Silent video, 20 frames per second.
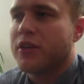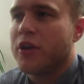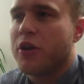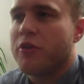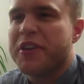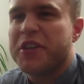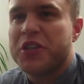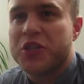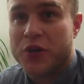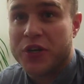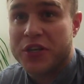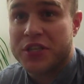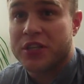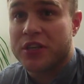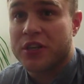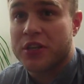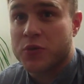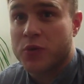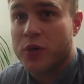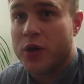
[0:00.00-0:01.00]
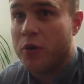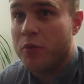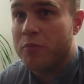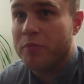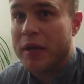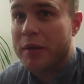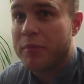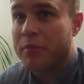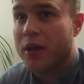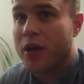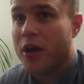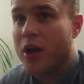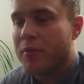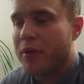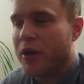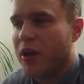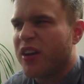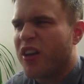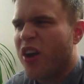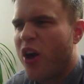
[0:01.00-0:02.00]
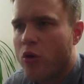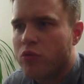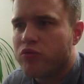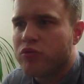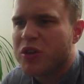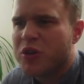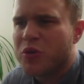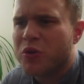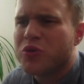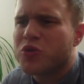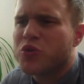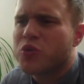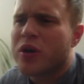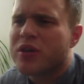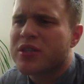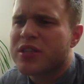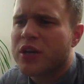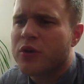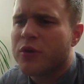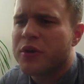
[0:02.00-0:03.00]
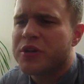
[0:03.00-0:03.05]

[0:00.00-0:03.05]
are interesting as well, and people at home are like, oh, when you want to ask that